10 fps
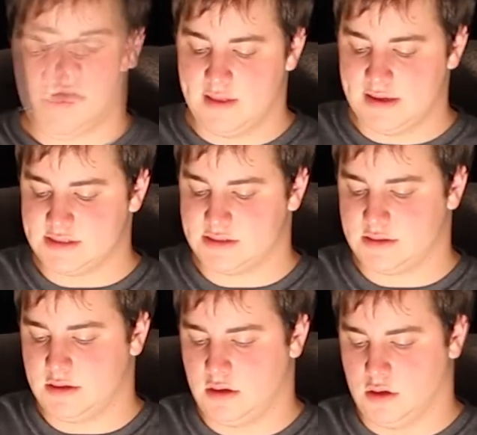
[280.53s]

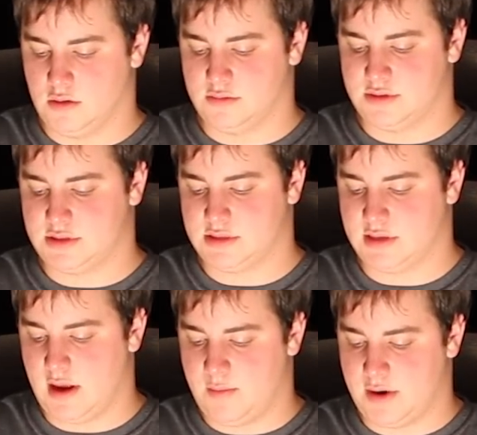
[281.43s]
This, you
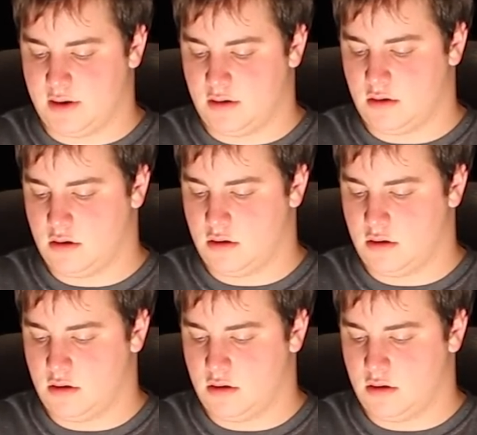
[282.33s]
snap it in.